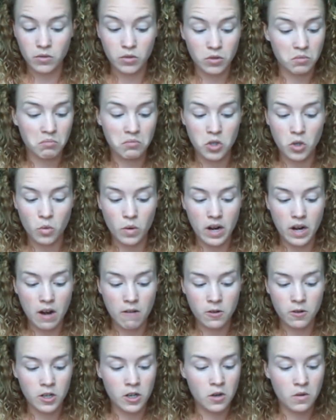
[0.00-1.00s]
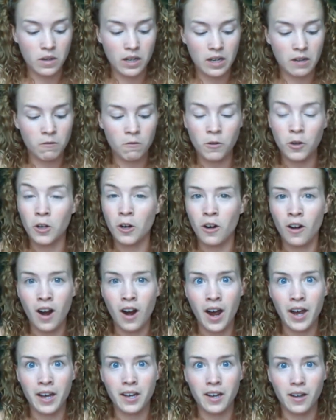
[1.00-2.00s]
do whatever you need for your
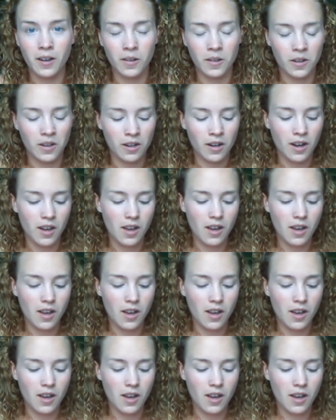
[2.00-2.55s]
eye color.